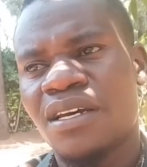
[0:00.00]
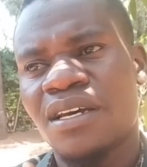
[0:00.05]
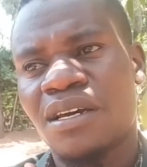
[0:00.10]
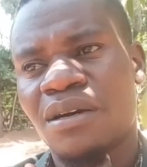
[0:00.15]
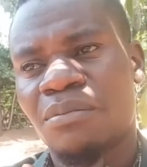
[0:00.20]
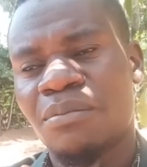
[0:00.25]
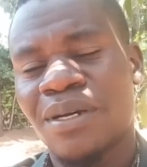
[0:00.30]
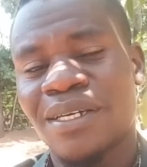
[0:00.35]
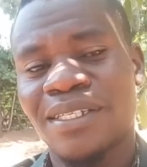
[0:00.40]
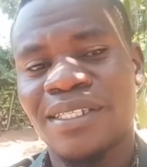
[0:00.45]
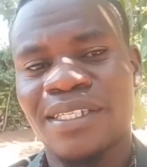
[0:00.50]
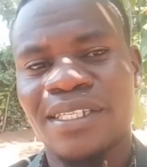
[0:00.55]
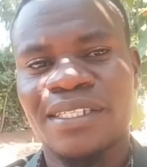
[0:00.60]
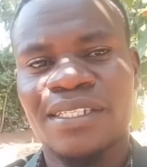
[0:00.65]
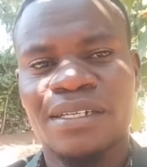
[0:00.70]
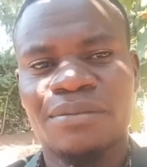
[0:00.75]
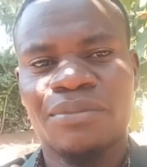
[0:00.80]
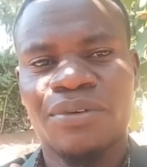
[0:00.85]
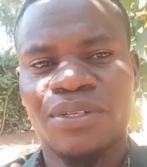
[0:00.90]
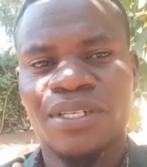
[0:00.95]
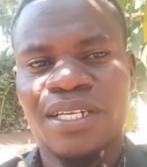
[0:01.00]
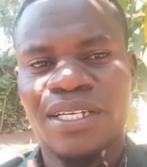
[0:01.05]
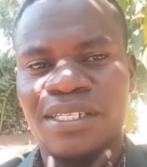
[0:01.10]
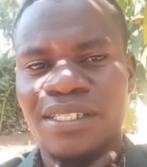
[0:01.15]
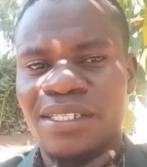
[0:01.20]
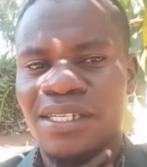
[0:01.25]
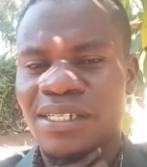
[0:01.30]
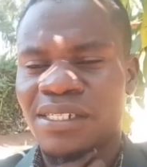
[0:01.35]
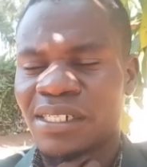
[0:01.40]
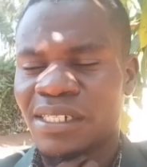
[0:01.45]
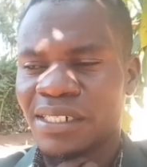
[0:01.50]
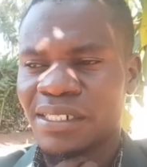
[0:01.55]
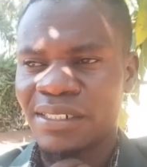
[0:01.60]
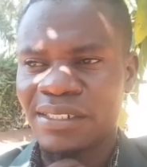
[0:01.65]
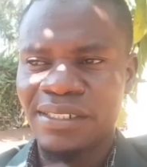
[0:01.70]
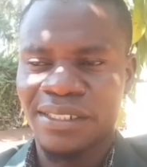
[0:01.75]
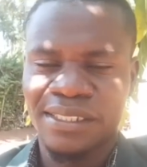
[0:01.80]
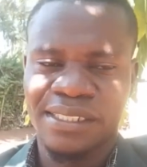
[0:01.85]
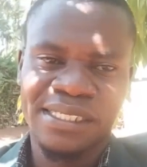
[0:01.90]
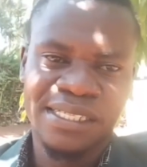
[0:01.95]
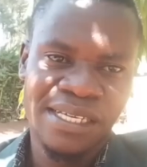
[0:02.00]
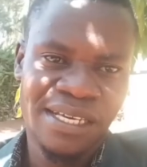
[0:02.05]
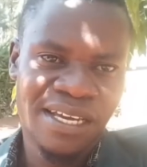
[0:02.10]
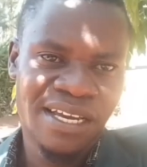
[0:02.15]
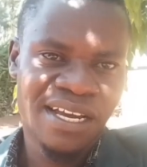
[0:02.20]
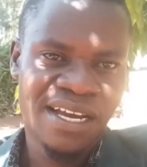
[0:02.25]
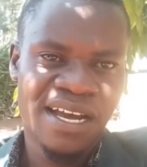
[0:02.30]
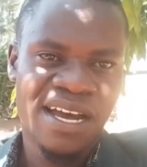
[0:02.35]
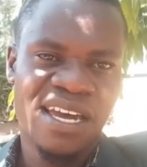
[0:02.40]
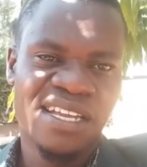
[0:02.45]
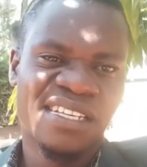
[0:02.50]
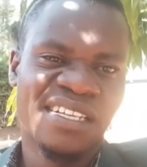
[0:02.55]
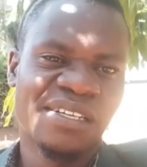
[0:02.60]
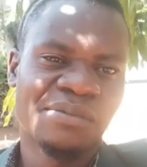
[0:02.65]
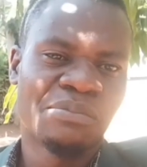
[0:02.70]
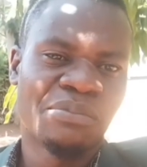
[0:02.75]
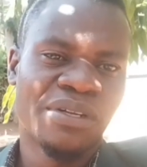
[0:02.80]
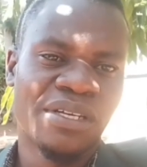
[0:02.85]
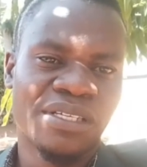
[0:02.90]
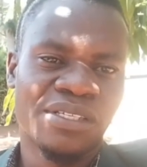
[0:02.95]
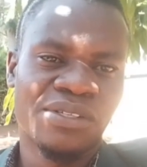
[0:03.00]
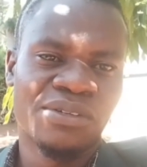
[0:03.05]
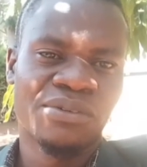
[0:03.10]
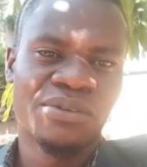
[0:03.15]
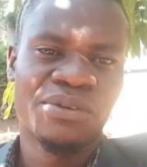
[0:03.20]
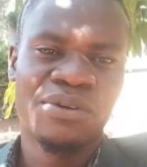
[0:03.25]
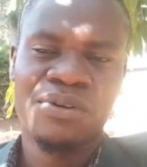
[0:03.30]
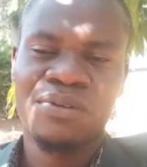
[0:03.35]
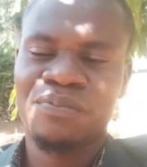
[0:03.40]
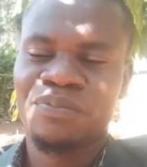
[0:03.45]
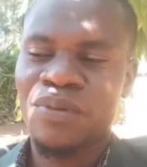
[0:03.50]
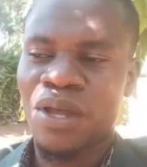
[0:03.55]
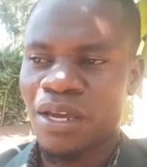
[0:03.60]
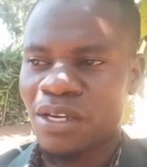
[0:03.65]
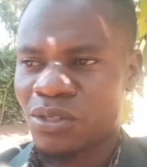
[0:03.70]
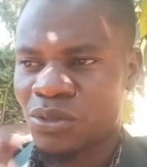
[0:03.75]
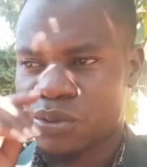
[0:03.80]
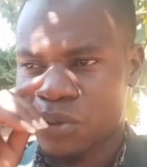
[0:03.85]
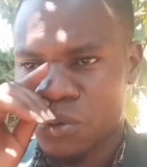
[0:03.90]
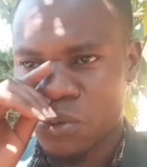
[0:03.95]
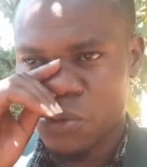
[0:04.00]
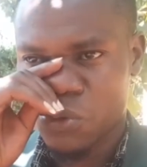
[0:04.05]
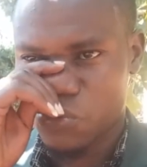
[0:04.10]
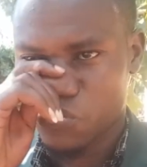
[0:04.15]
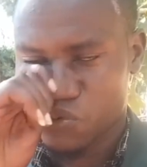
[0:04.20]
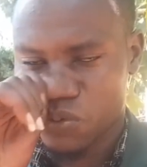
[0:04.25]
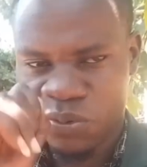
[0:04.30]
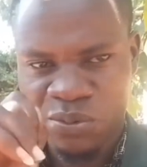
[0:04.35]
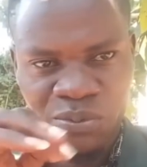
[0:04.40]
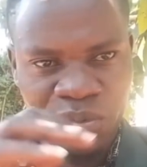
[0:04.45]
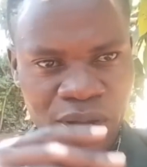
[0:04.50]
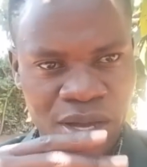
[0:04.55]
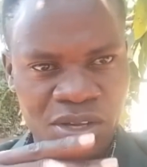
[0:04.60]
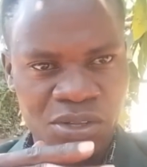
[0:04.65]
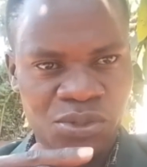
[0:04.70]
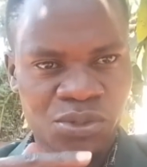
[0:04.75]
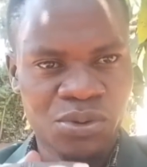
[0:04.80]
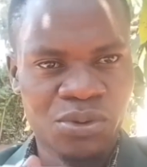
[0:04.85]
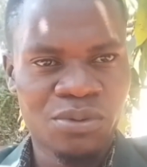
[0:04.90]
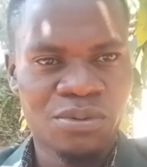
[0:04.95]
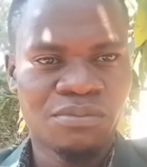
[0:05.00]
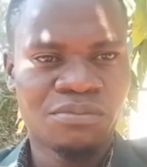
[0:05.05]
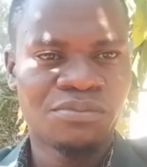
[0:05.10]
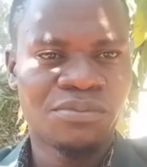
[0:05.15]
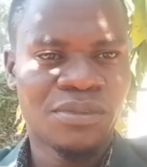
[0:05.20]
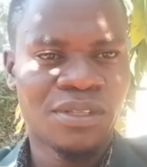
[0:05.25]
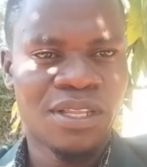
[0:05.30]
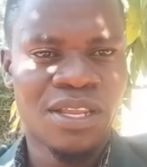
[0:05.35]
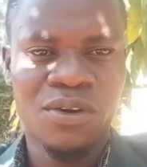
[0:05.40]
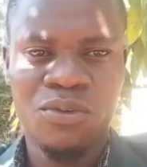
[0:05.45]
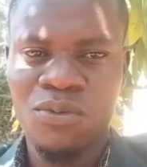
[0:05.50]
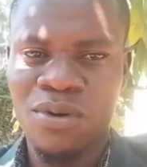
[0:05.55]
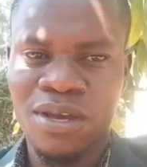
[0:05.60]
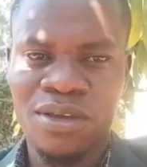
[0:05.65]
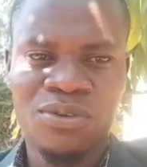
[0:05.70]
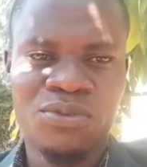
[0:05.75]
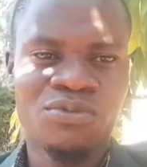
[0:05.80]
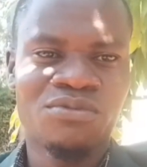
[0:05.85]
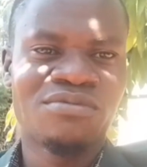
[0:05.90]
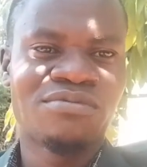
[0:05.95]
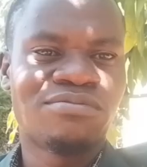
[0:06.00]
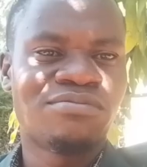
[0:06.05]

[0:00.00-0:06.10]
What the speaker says: My sister Modesta, kindly please, you know, I saw the way you